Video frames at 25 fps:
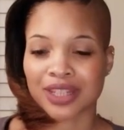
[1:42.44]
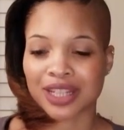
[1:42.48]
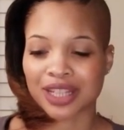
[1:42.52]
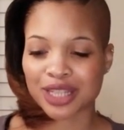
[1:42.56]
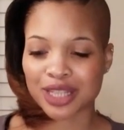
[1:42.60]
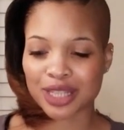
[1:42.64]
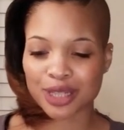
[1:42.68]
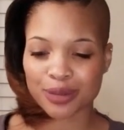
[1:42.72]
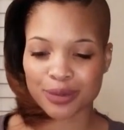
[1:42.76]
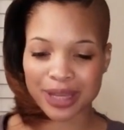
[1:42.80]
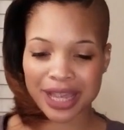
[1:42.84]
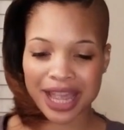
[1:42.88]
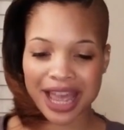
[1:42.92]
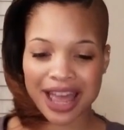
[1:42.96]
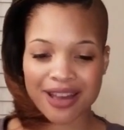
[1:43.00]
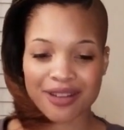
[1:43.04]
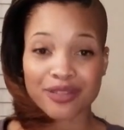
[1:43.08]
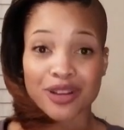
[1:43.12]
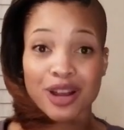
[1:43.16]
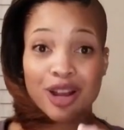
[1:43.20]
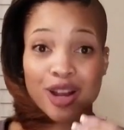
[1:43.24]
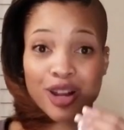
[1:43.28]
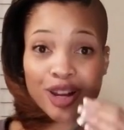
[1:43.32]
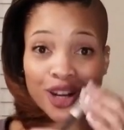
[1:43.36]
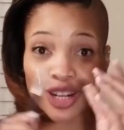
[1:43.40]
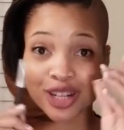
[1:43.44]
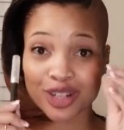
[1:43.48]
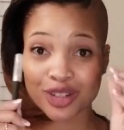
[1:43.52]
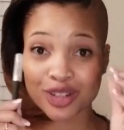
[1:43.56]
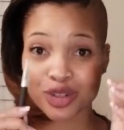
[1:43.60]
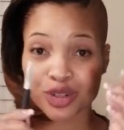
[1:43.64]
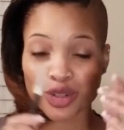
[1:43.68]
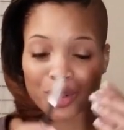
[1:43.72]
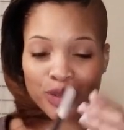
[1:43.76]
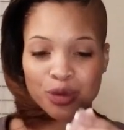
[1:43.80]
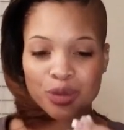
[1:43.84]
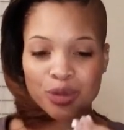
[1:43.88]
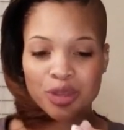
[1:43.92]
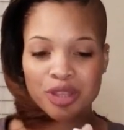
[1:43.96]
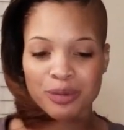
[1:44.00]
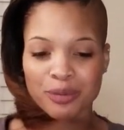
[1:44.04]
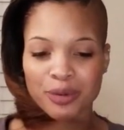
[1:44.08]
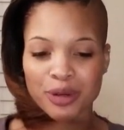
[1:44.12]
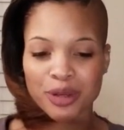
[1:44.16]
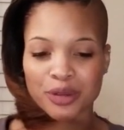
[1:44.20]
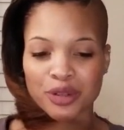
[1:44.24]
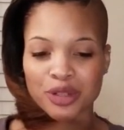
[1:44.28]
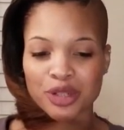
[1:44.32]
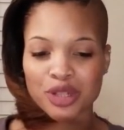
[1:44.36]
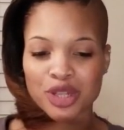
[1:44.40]
So we have our tool that we're
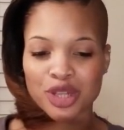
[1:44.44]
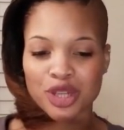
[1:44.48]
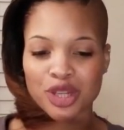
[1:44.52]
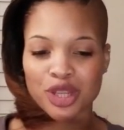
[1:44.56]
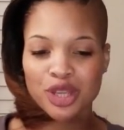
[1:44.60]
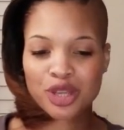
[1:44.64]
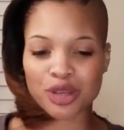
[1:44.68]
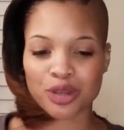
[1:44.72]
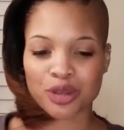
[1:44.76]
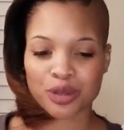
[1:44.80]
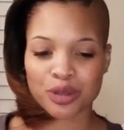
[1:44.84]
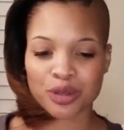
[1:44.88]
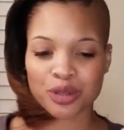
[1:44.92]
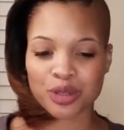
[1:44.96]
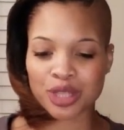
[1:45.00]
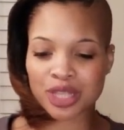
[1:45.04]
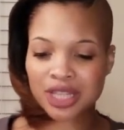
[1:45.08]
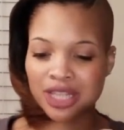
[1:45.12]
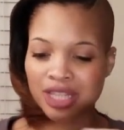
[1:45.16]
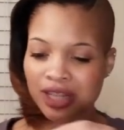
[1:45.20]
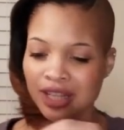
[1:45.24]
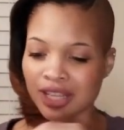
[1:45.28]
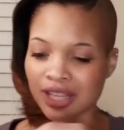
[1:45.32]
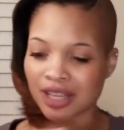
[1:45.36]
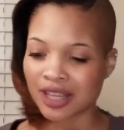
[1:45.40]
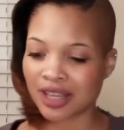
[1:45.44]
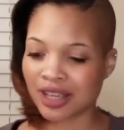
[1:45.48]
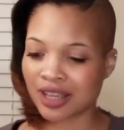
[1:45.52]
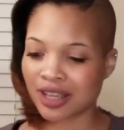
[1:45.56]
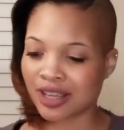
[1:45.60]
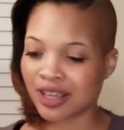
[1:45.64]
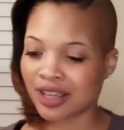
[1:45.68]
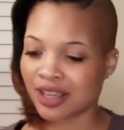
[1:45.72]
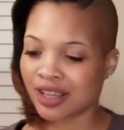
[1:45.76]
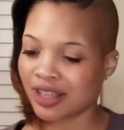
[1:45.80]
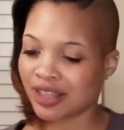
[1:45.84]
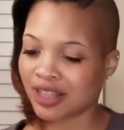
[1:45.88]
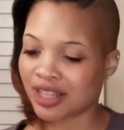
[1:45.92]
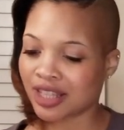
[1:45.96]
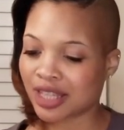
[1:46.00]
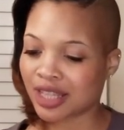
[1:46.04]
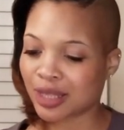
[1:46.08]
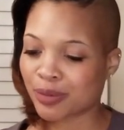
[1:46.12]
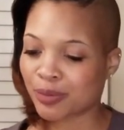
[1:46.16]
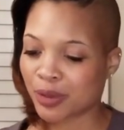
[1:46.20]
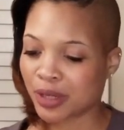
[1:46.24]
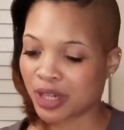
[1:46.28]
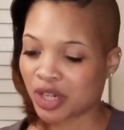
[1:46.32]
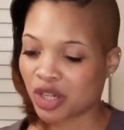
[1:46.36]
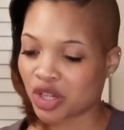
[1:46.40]
going to use. This is
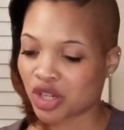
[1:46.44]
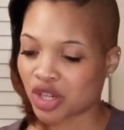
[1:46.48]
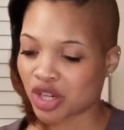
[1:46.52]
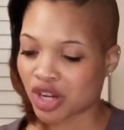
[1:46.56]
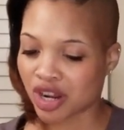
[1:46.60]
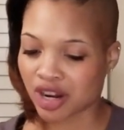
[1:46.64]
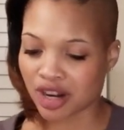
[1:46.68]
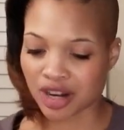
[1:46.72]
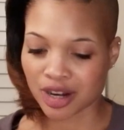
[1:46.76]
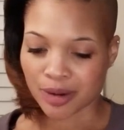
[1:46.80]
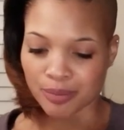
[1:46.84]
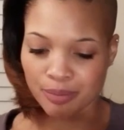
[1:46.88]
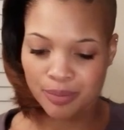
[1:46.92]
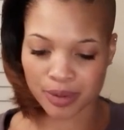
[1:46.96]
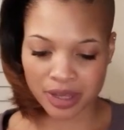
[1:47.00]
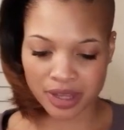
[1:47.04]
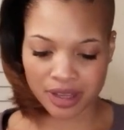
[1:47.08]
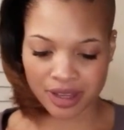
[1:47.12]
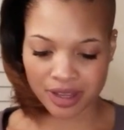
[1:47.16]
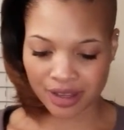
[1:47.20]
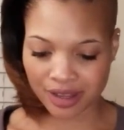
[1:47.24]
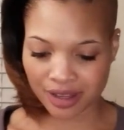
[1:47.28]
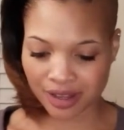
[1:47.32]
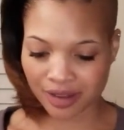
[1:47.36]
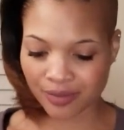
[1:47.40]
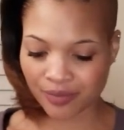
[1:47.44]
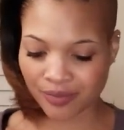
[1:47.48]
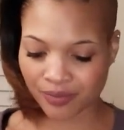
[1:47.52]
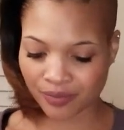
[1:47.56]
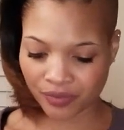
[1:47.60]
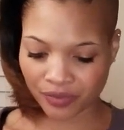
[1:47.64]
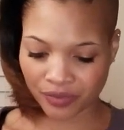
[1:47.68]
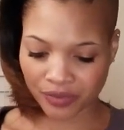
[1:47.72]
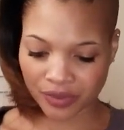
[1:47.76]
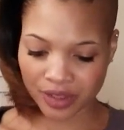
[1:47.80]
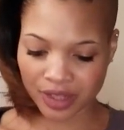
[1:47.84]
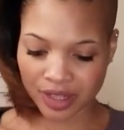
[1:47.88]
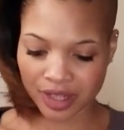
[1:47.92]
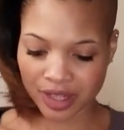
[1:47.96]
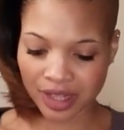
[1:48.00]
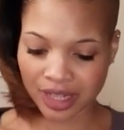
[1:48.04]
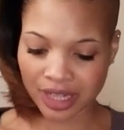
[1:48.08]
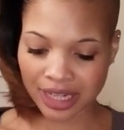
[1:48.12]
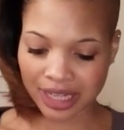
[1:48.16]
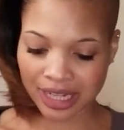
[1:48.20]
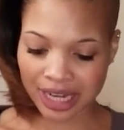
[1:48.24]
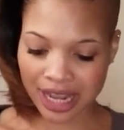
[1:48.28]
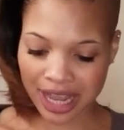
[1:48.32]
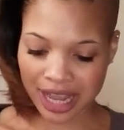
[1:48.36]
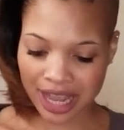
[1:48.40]
pretty sharp,
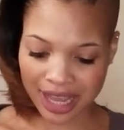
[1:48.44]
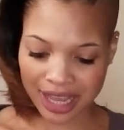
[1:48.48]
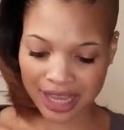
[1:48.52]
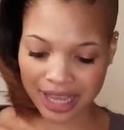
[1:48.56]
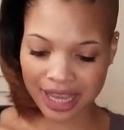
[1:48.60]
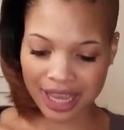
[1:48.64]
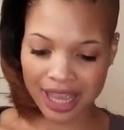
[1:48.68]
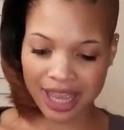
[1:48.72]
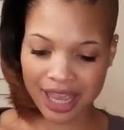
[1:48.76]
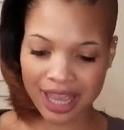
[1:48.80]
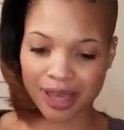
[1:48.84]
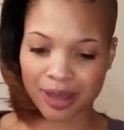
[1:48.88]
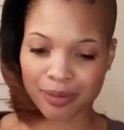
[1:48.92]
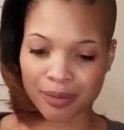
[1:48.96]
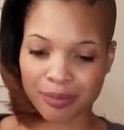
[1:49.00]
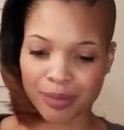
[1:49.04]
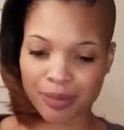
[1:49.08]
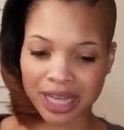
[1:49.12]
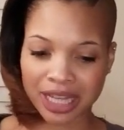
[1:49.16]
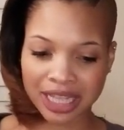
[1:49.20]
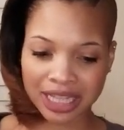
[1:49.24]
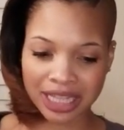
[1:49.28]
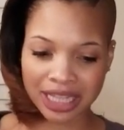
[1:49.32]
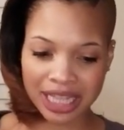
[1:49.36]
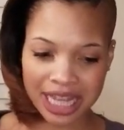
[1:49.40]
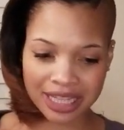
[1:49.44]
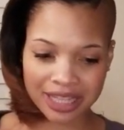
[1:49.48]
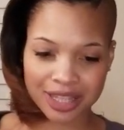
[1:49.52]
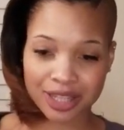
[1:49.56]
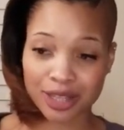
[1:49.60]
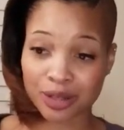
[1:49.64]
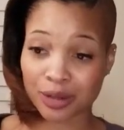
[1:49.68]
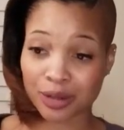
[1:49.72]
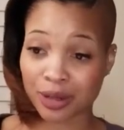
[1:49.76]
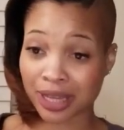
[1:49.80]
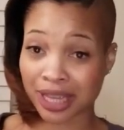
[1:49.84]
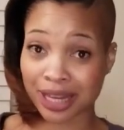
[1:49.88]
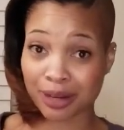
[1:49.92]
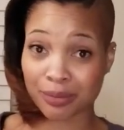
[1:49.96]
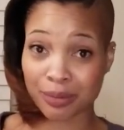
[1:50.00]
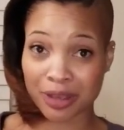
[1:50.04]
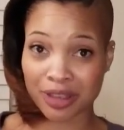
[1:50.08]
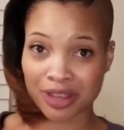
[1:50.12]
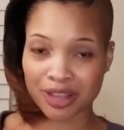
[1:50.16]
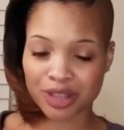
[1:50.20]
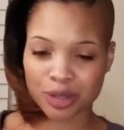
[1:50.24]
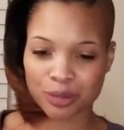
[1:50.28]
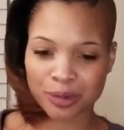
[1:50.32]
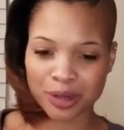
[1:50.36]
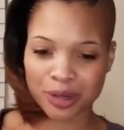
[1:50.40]
and I am a klutz, so I gotta
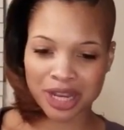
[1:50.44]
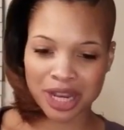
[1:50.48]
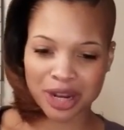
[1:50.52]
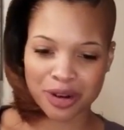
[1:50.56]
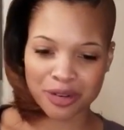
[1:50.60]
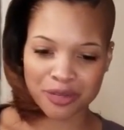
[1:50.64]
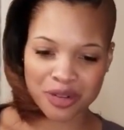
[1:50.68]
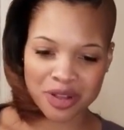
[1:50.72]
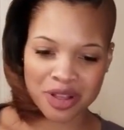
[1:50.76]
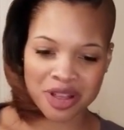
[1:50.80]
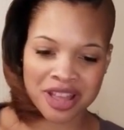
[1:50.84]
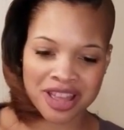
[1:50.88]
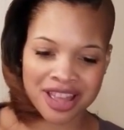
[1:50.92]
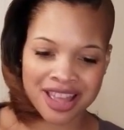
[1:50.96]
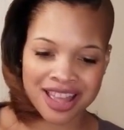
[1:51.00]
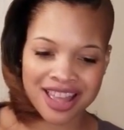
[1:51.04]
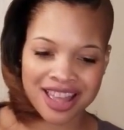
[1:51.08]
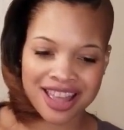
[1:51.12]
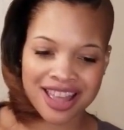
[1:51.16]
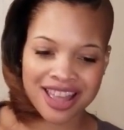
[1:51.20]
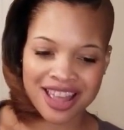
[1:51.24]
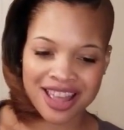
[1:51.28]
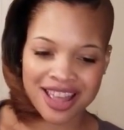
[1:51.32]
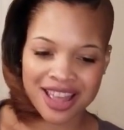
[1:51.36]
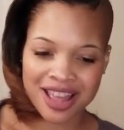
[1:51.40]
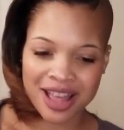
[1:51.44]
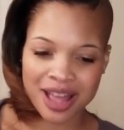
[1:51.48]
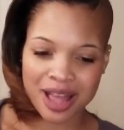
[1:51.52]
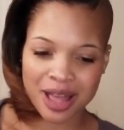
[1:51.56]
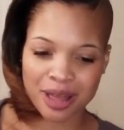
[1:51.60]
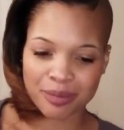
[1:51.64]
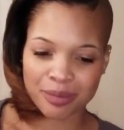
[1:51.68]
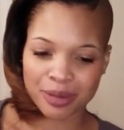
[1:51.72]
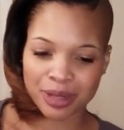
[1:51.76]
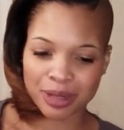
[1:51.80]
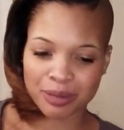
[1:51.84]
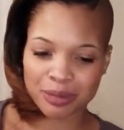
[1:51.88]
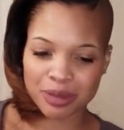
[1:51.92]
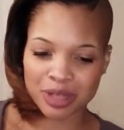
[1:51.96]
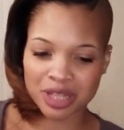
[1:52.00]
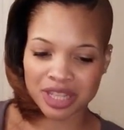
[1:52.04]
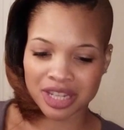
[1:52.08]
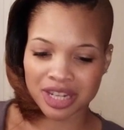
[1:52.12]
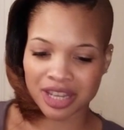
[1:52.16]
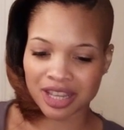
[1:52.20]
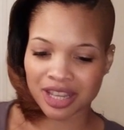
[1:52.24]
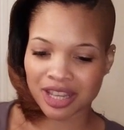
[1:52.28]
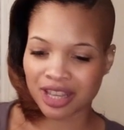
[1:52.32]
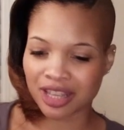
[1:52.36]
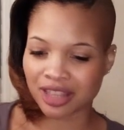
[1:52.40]
be super careful. But I'm just
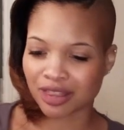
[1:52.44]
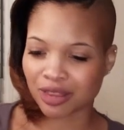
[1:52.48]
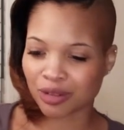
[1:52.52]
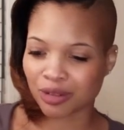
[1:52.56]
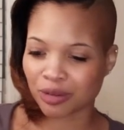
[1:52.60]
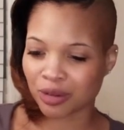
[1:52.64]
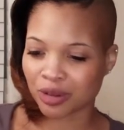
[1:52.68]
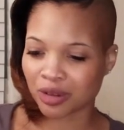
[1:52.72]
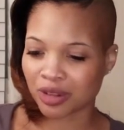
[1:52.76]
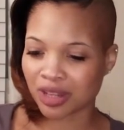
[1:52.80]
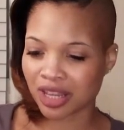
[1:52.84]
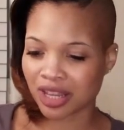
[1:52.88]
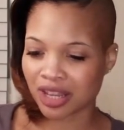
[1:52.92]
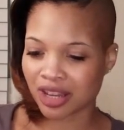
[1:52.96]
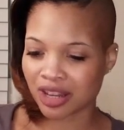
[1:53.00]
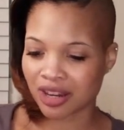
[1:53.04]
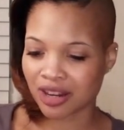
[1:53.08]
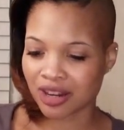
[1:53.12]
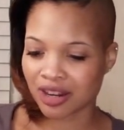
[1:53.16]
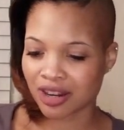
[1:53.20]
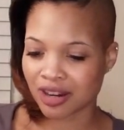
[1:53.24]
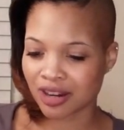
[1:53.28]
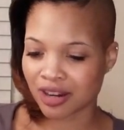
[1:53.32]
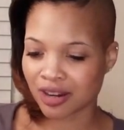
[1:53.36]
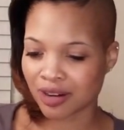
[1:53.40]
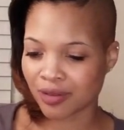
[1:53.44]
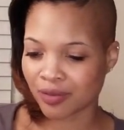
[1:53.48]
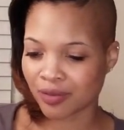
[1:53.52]
gonna cut through here.